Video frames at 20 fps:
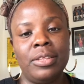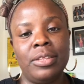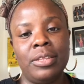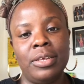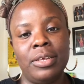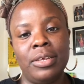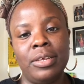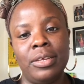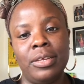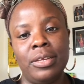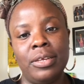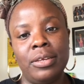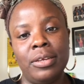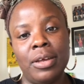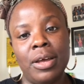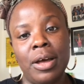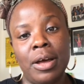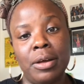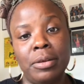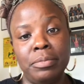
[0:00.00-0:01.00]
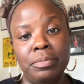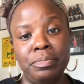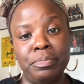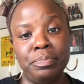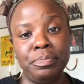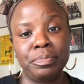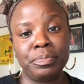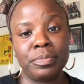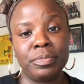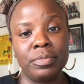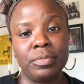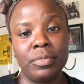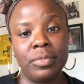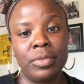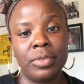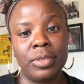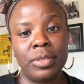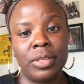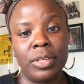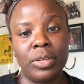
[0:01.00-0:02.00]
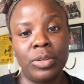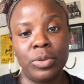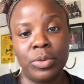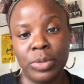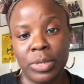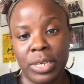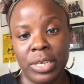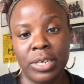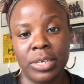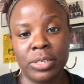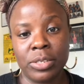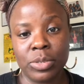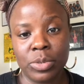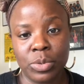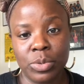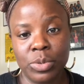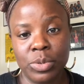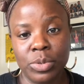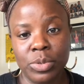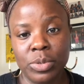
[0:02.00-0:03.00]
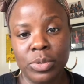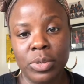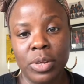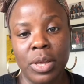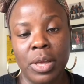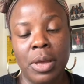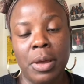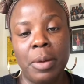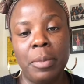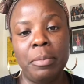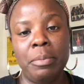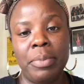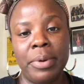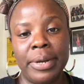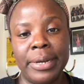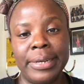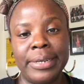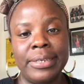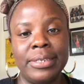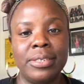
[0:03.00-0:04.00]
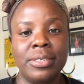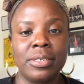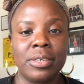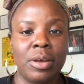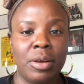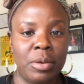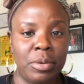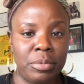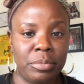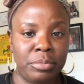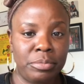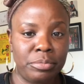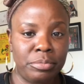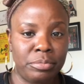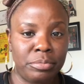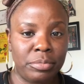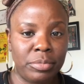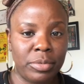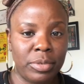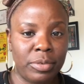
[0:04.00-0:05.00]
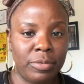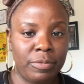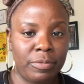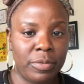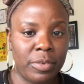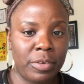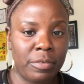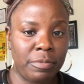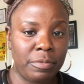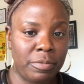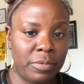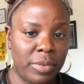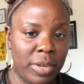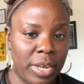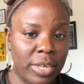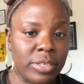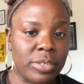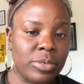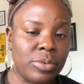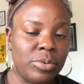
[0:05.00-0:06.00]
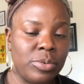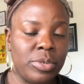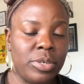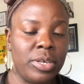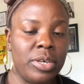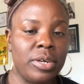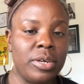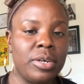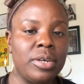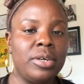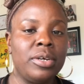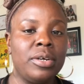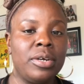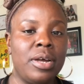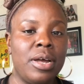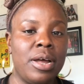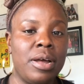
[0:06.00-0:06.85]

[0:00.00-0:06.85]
the um, the DODEA schools, but come the next school year,